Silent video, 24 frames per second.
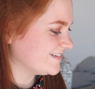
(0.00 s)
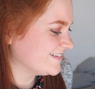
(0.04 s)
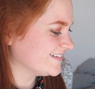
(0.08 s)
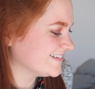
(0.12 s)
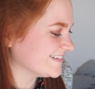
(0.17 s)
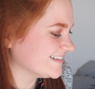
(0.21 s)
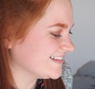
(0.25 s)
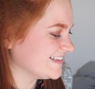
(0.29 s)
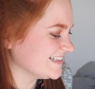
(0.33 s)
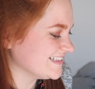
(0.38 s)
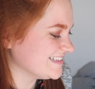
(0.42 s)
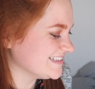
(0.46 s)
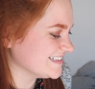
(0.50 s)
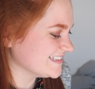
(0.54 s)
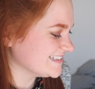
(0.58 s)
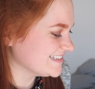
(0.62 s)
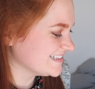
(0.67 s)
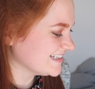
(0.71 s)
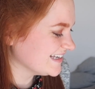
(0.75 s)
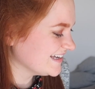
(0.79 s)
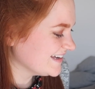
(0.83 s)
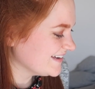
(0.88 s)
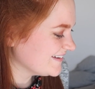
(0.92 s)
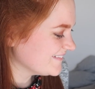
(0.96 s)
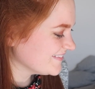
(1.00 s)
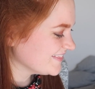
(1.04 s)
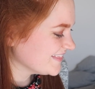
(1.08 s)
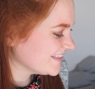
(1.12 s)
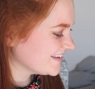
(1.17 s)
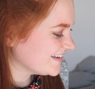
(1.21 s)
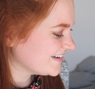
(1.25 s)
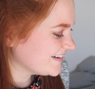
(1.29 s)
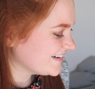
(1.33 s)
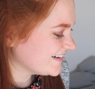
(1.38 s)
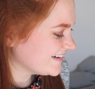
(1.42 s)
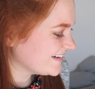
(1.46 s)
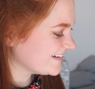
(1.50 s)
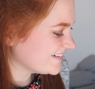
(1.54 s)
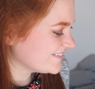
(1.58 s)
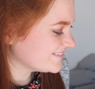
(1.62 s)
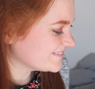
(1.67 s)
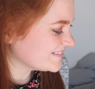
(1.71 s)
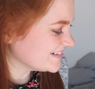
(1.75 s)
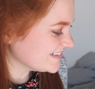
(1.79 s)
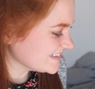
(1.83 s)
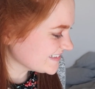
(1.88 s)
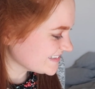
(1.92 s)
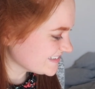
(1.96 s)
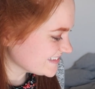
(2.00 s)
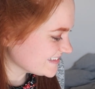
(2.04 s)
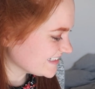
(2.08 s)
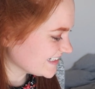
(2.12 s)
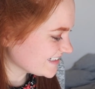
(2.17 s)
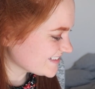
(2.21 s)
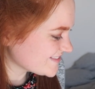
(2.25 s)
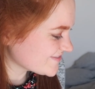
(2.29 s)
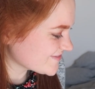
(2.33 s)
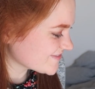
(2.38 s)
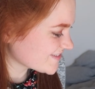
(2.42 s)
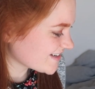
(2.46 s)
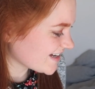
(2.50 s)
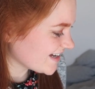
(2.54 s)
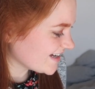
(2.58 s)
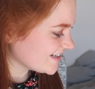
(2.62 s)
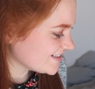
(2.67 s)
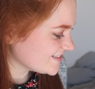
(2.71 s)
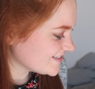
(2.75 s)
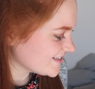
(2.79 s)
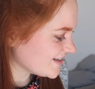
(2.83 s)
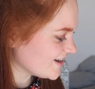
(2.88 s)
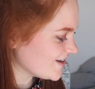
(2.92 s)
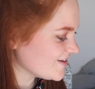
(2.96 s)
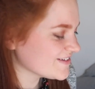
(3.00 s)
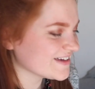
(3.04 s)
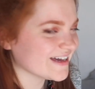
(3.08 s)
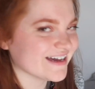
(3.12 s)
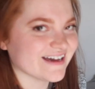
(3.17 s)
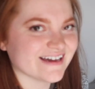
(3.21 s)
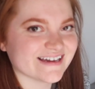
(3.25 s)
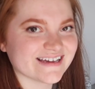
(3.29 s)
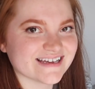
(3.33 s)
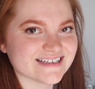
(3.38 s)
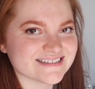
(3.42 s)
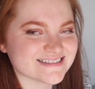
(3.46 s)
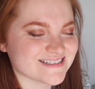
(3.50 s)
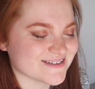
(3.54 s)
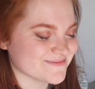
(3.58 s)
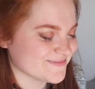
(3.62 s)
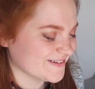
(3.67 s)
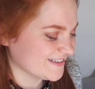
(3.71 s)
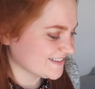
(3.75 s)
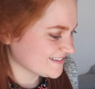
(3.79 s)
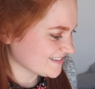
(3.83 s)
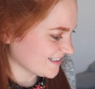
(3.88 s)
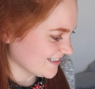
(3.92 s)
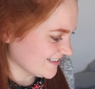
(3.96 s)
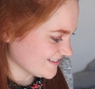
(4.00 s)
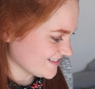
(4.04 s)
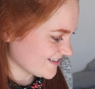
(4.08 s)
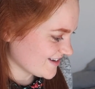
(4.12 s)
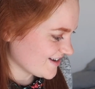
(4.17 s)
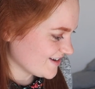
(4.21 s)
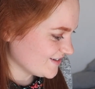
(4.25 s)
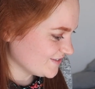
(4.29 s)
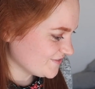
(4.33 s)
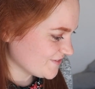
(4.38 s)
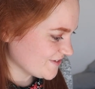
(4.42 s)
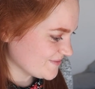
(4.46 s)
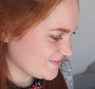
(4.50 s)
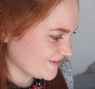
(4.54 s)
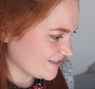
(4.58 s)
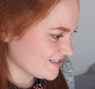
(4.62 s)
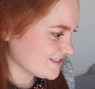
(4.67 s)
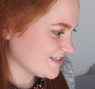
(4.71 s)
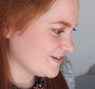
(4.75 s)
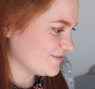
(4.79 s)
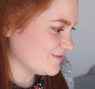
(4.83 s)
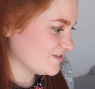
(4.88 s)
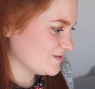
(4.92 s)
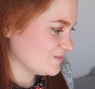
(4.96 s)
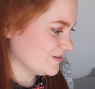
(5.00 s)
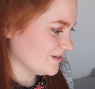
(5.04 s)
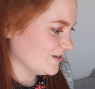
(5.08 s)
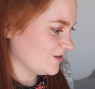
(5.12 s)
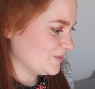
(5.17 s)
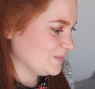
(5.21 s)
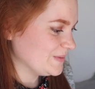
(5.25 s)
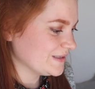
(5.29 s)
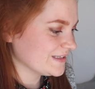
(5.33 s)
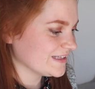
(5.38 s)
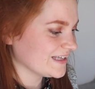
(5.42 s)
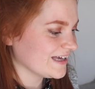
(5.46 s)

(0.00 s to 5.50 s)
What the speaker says: This is... what? Natural cage? Oh yeah, I guess that makes sense. I kind of tripped myself up a little bit